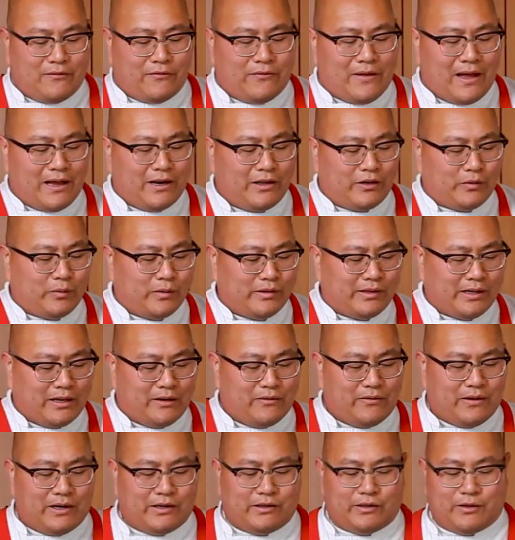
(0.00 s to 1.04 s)
the fattest ones I
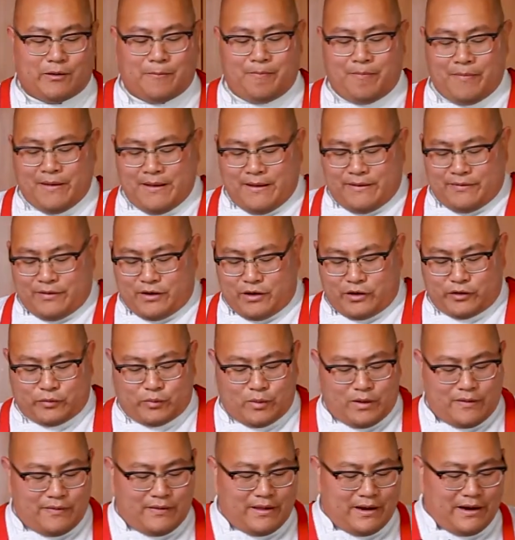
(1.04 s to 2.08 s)
can find. So there's
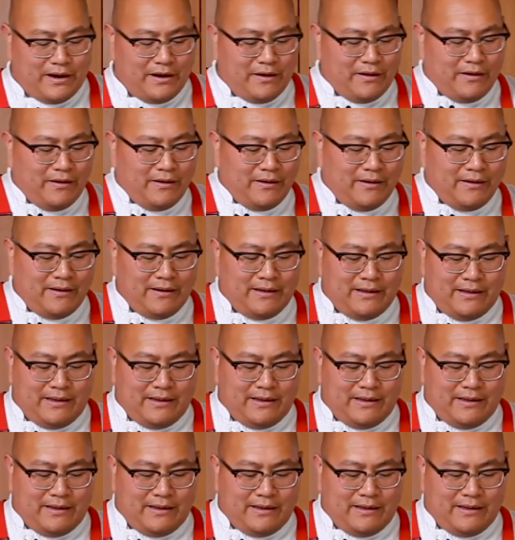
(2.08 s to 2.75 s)
one there,